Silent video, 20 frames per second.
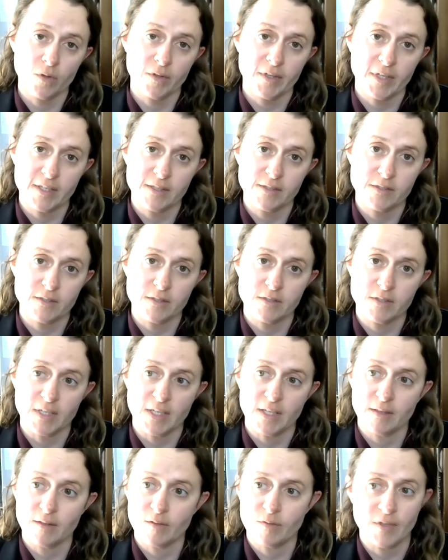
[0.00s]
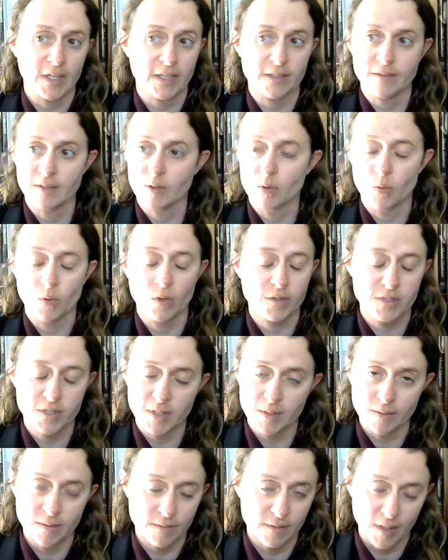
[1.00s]
That is to say, the fact that courts
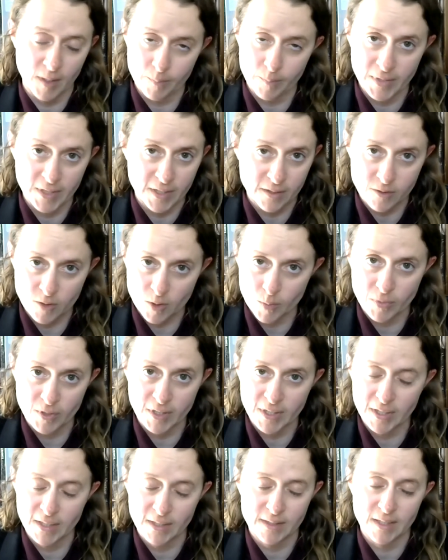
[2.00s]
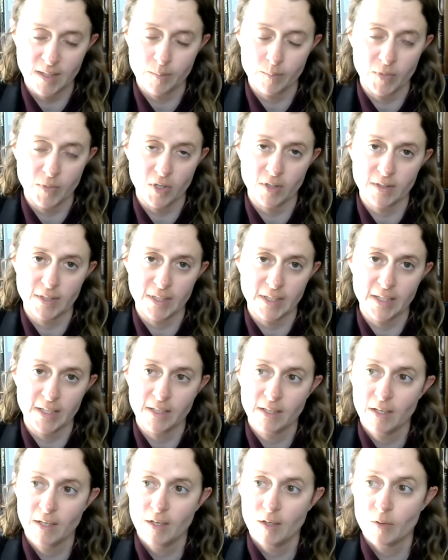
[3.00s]
had not been interpreting it that broadly
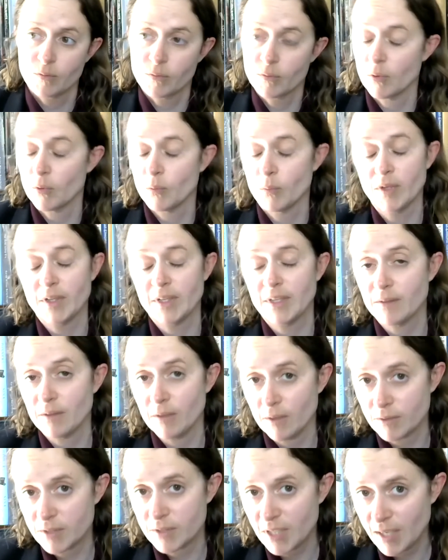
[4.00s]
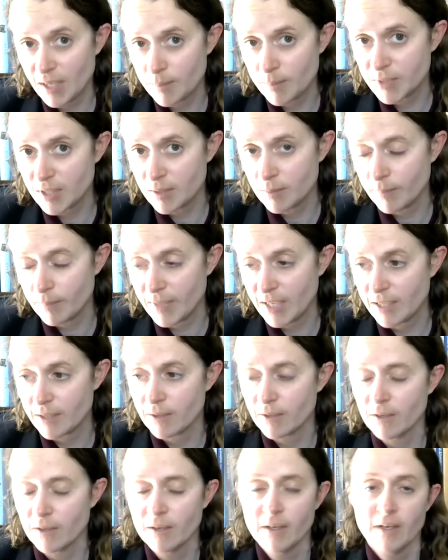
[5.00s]
for a really long time didn't
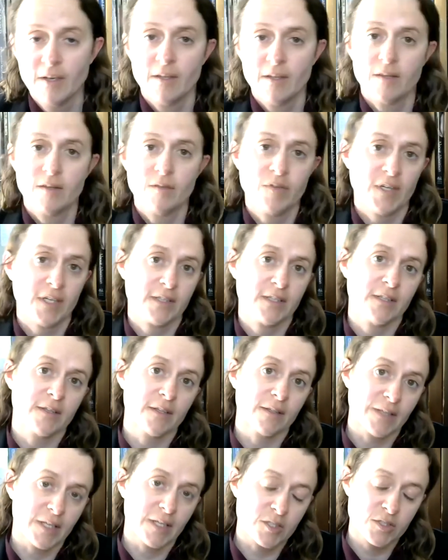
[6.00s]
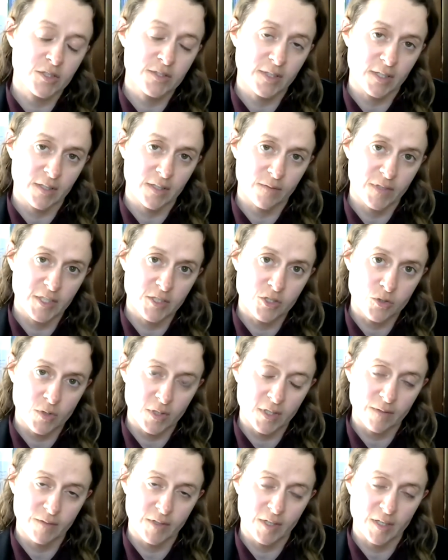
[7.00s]
matter. The fact that the legislative
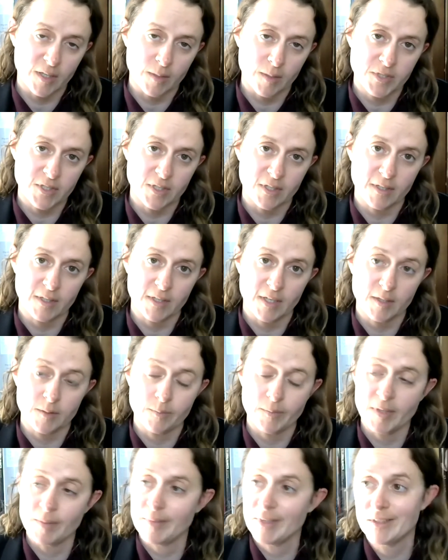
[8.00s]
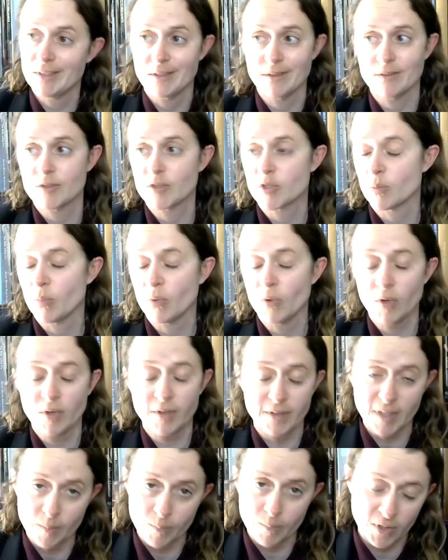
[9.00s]
history of the Comstock Act maybe didn't support
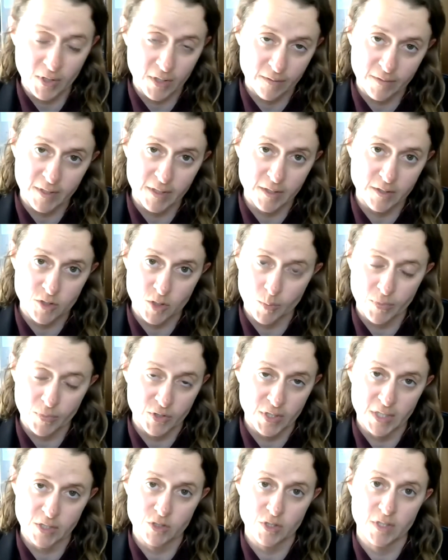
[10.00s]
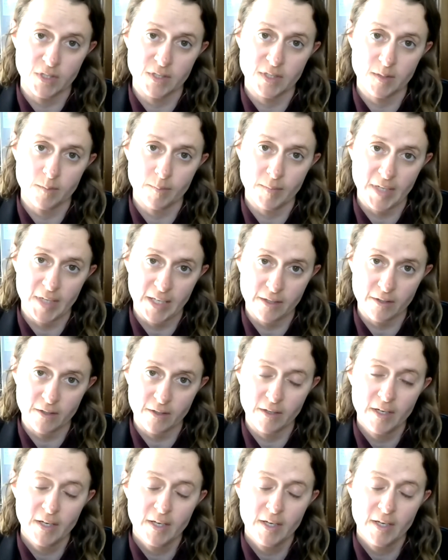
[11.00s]
that broad of an interpretation didn't matter.